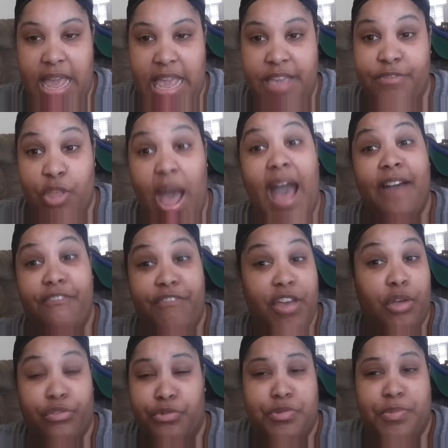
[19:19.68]
even though I
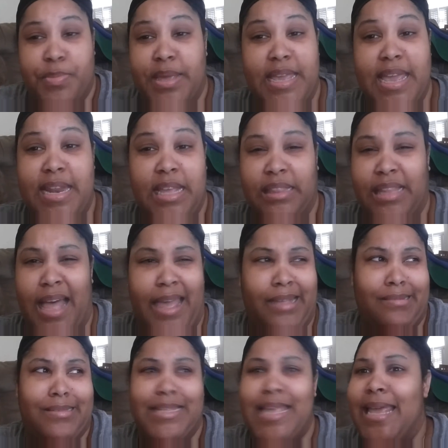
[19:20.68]
felt from the beginning
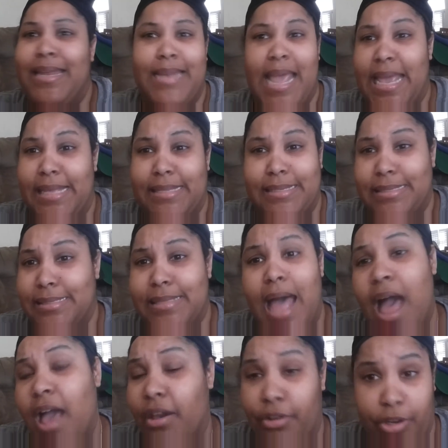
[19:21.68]
like 10 days is
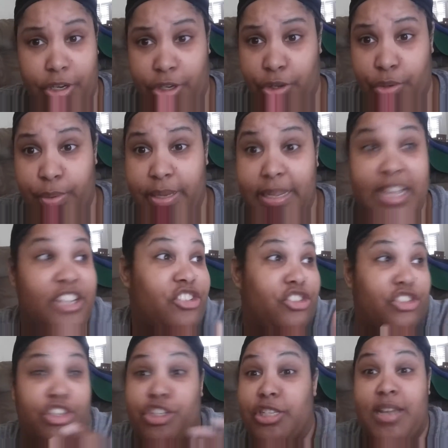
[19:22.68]
not going to do it,
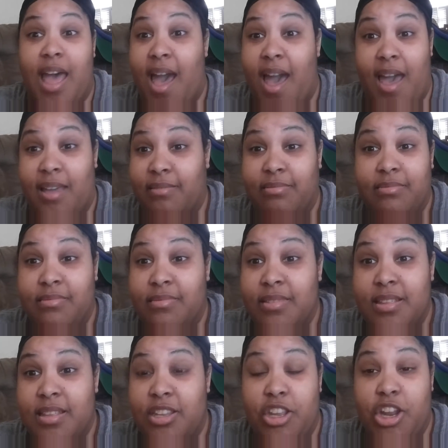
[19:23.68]
it's just not.
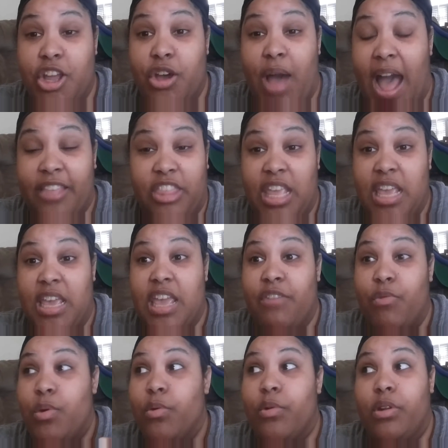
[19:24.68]
You know, I think
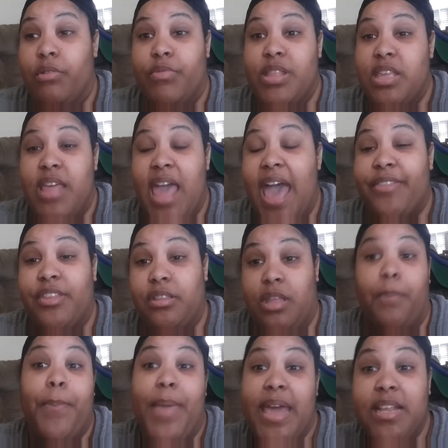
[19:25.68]
if we were to really have
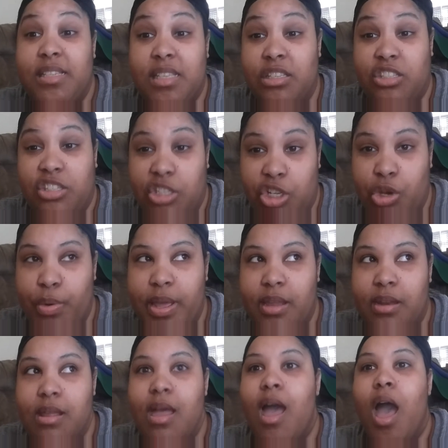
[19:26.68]
the medicine to do
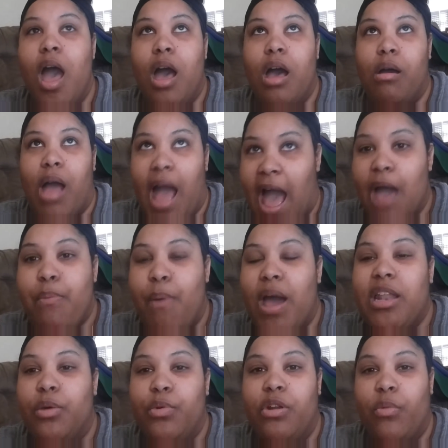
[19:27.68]
it, I
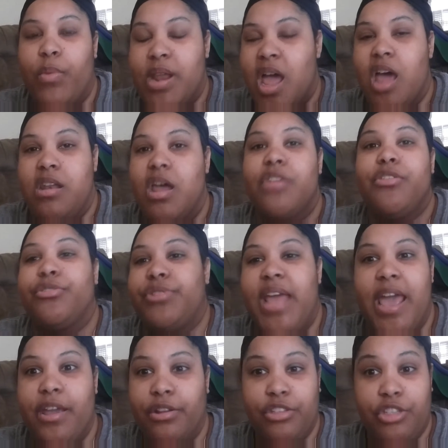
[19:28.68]
probably would have went another
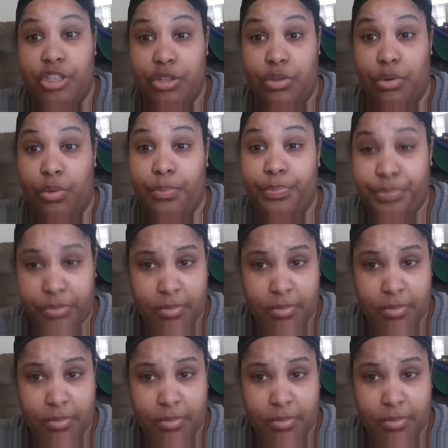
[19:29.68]
day or two.